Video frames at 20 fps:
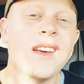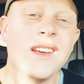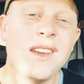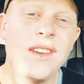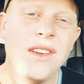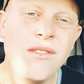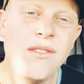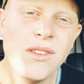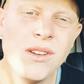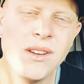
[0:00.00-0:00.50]

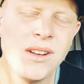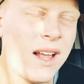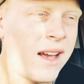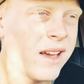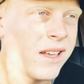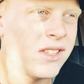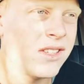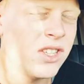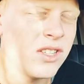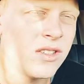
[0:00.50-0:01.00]
even
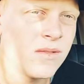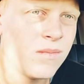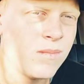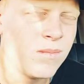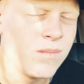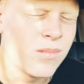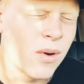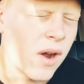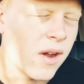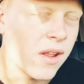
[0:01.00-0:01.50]
like just
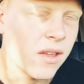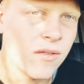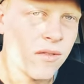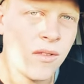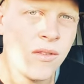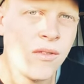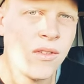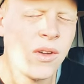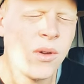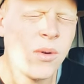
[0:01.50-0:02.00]
product
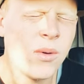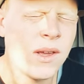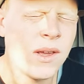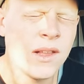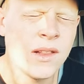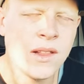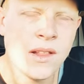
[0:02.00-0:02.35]
reviewing.